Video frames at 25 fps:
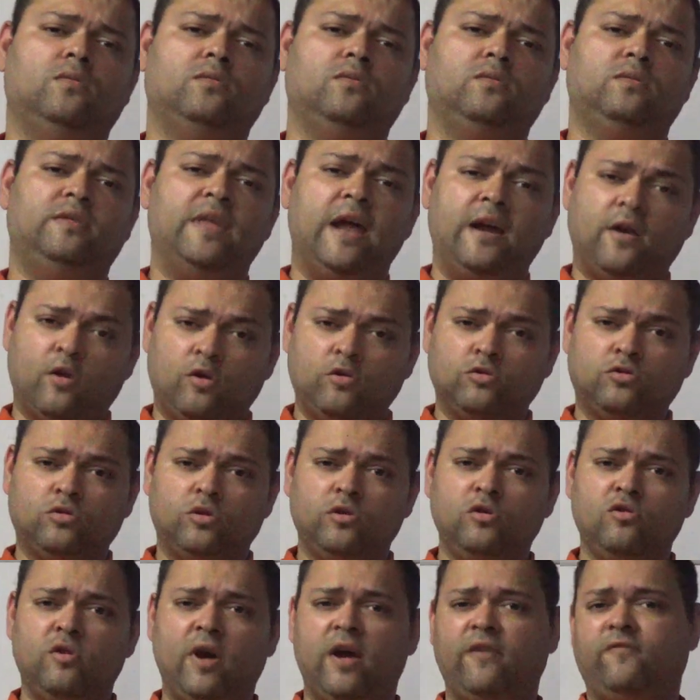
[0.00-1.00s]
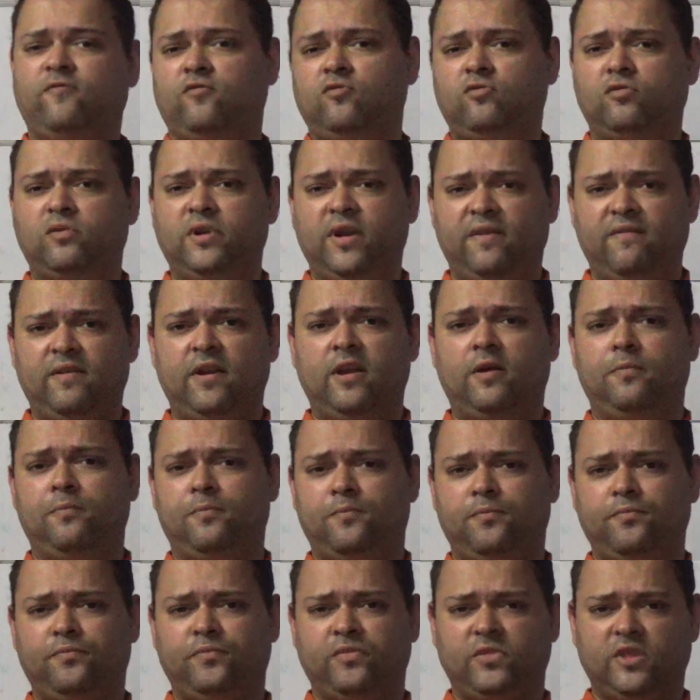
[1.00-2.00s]
that also you have to develop
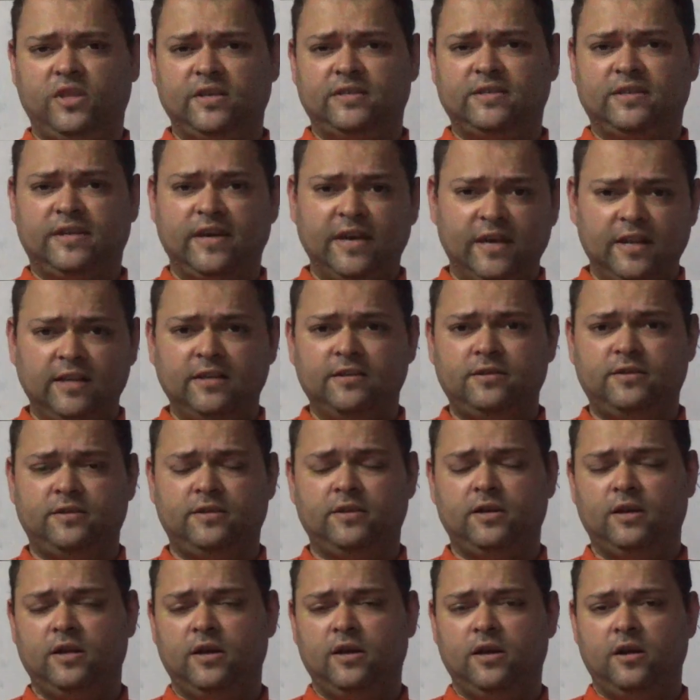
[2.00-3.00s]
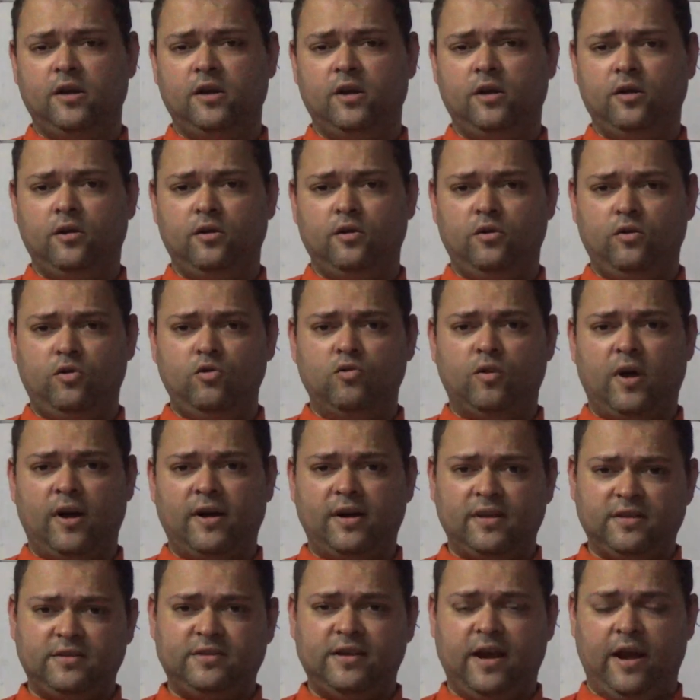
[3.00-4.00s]
the skills to
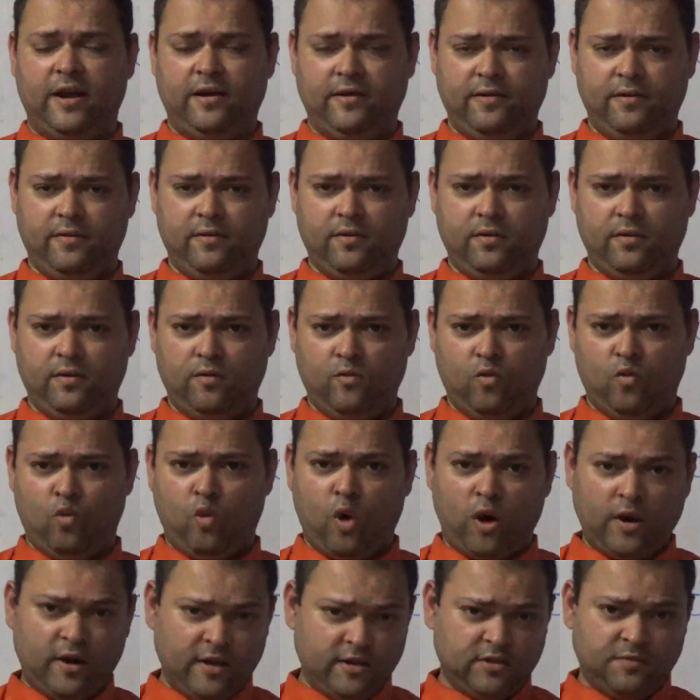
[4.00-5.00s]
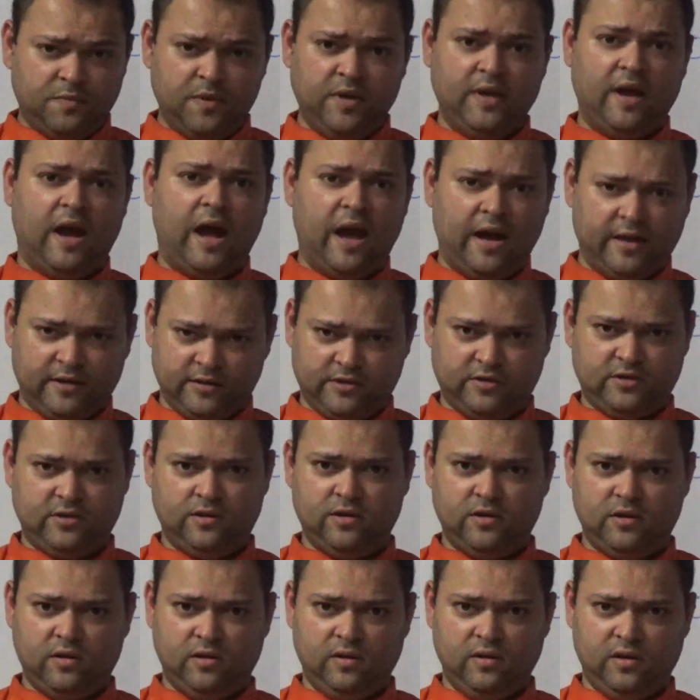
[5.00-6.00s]
understand what is being asked.
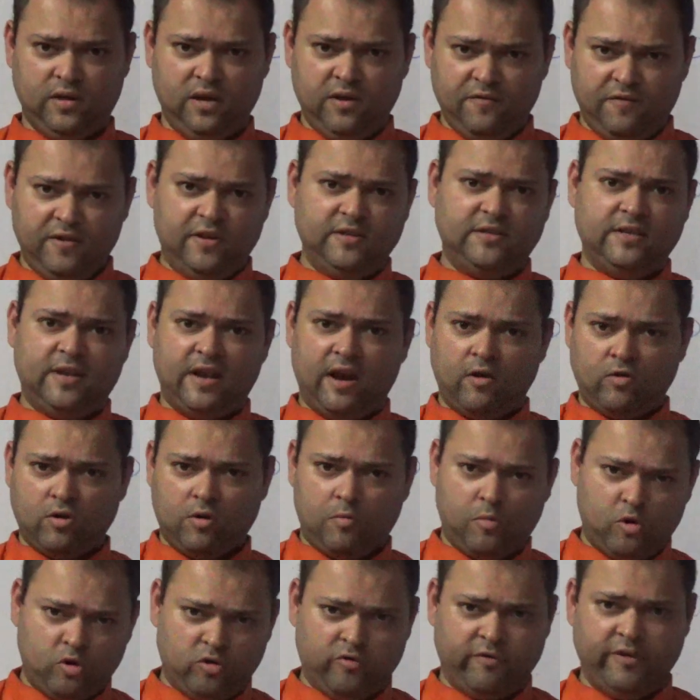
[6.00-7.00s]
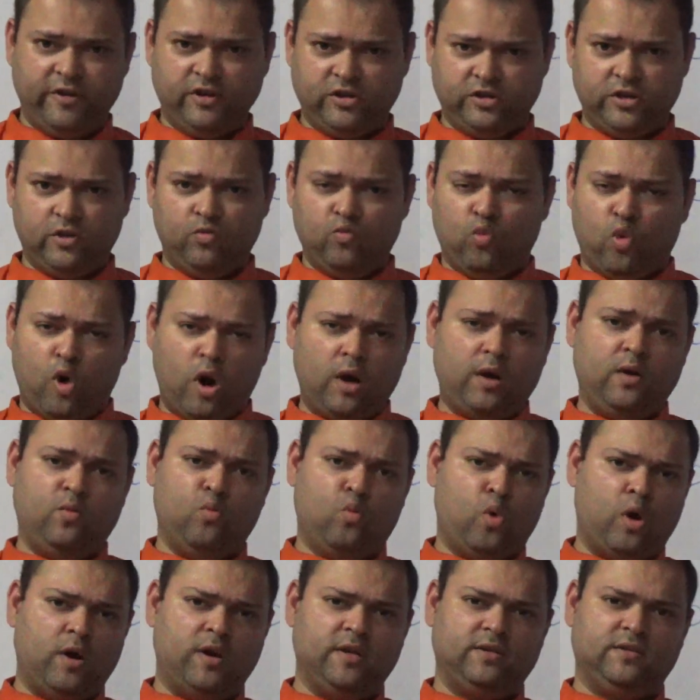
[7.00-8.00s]
If it is a roundabout question,
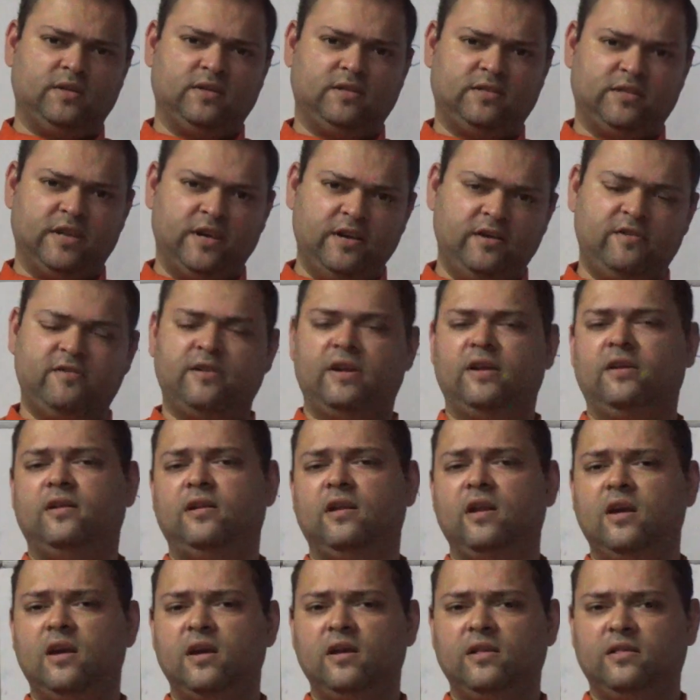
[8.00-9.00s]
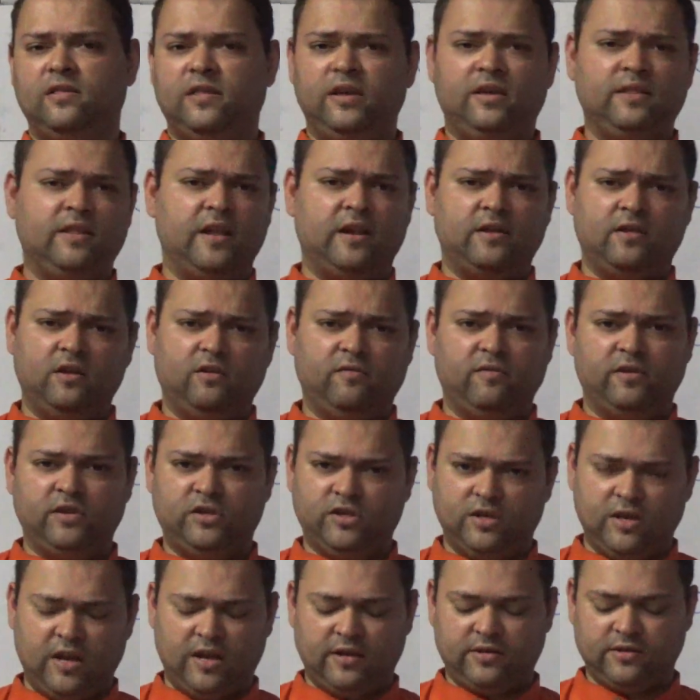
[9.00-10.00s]
what is the central thing that the
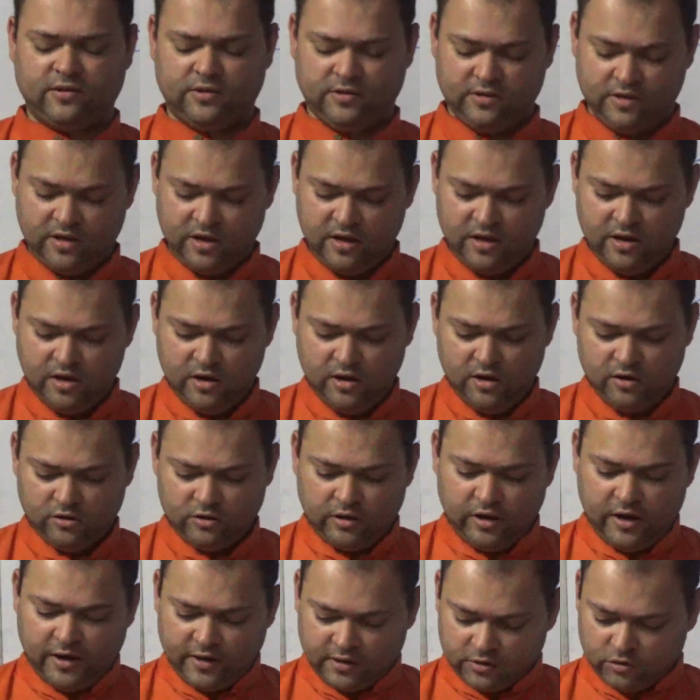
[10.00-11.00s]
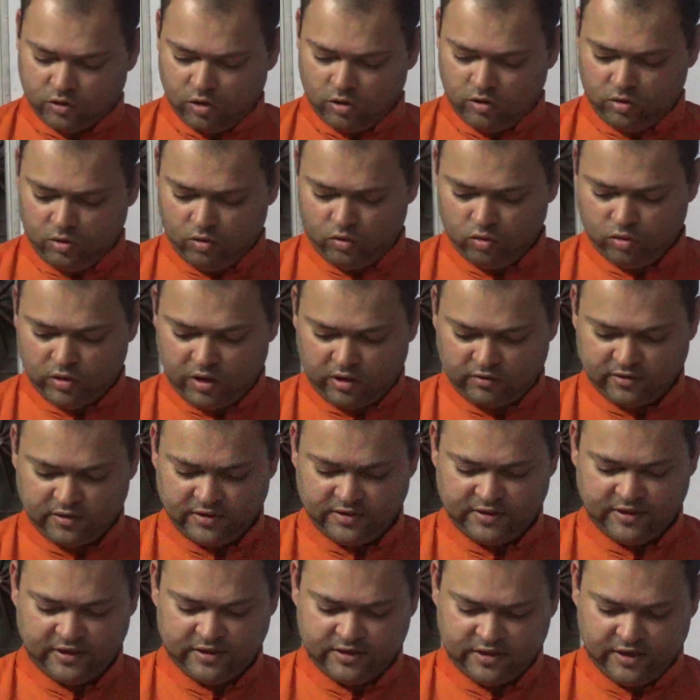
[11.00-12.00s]
question asks. So let us go to
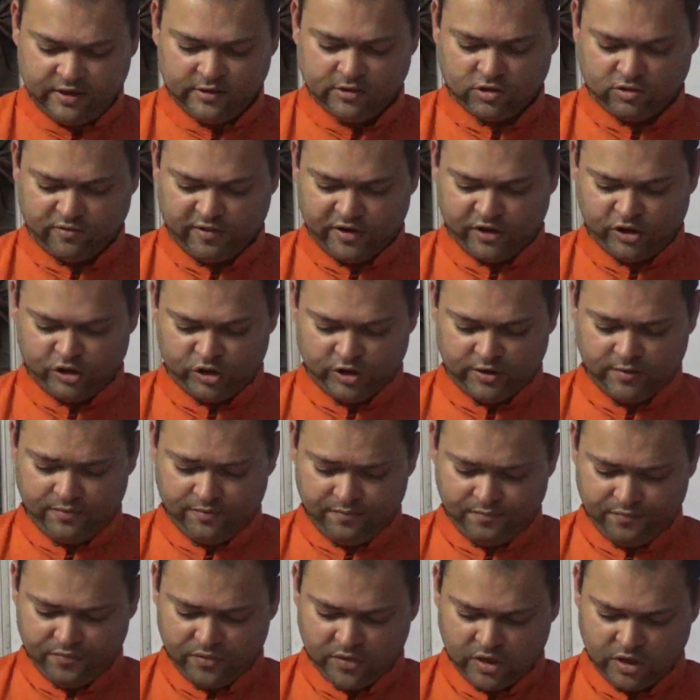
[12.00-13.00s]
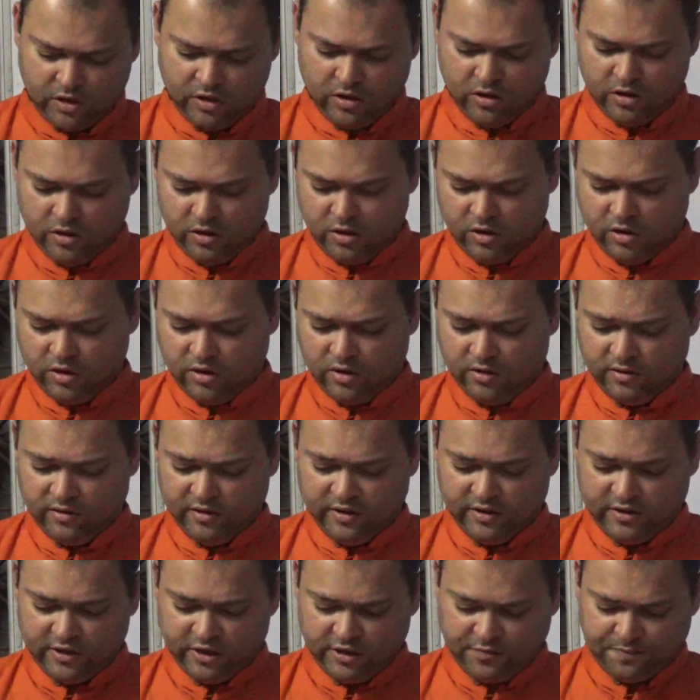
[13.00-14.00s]
2016's question.
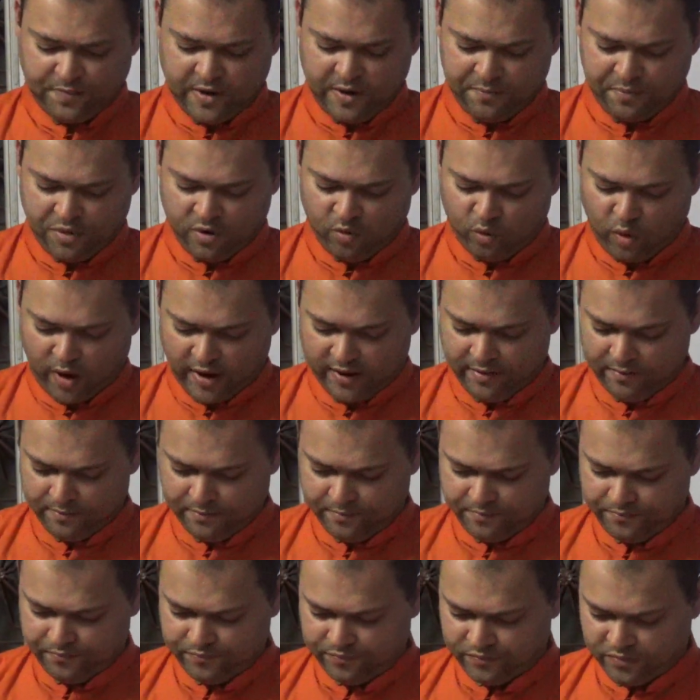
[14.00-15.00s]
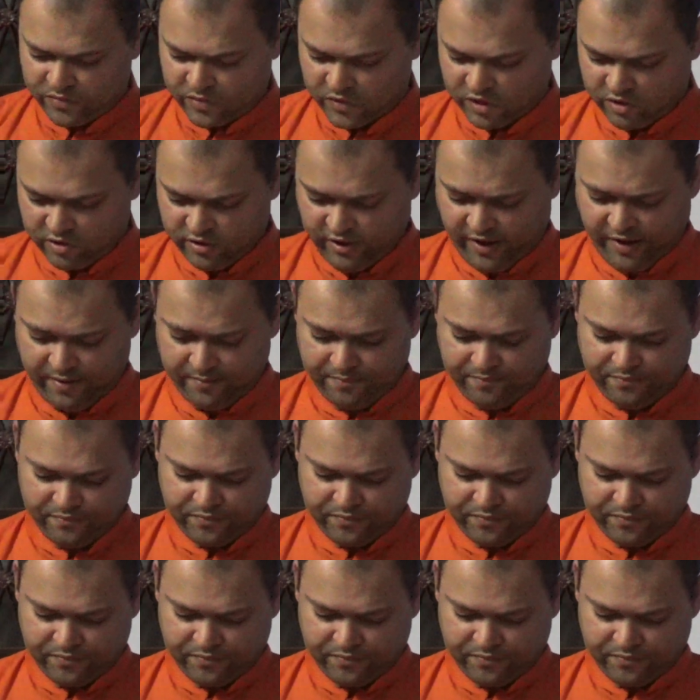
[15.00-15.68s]
This is paper 1. Okay,